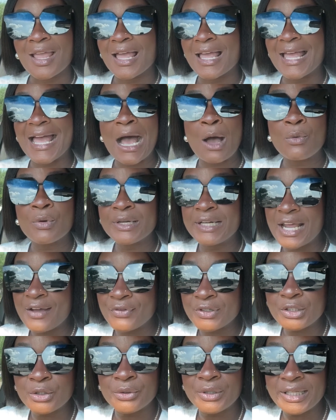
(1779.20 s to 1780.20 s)
I would
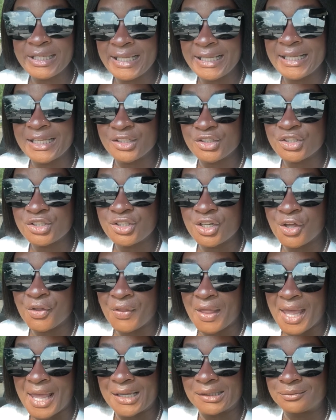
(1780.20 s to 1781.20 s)
never do it again, just know
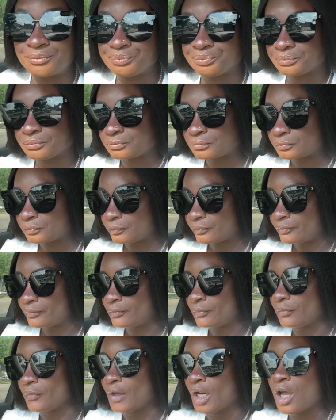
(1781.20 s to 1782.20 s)
that.
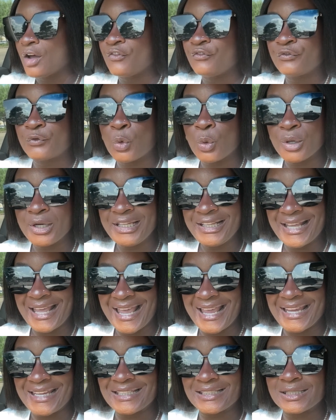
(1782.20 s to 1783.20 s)

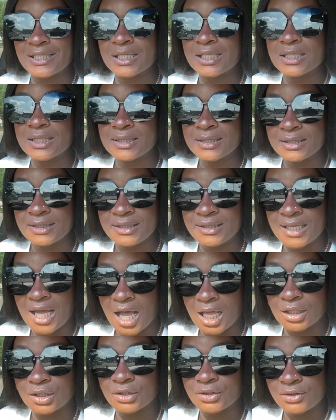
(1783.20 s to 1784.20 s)
forty-eight
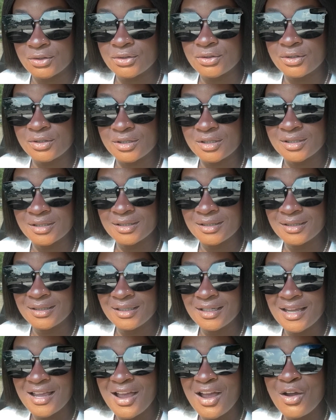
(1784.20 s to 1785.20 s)
dollars.
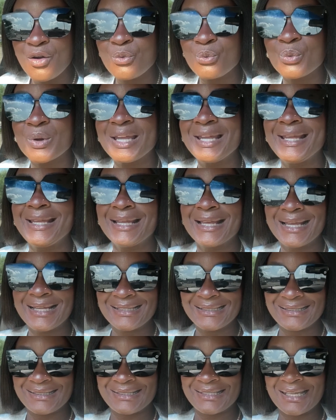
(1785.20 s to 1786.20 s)

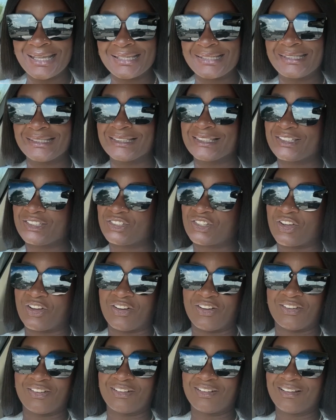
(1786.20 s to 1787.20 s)
Ridiculous,
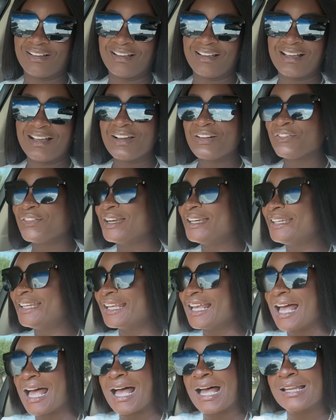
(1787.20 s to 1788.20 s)
y'all. Redid,
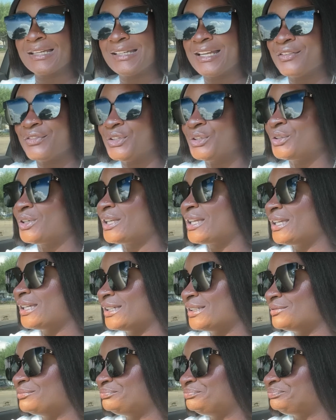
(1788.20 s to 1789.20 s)
I'll never do it
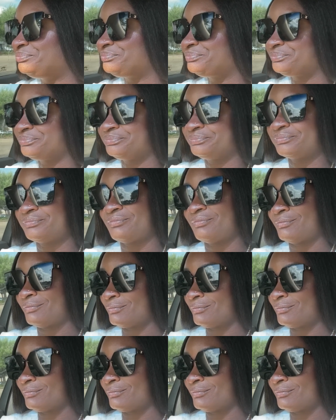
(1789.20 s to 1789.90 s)
again. Mm-mm.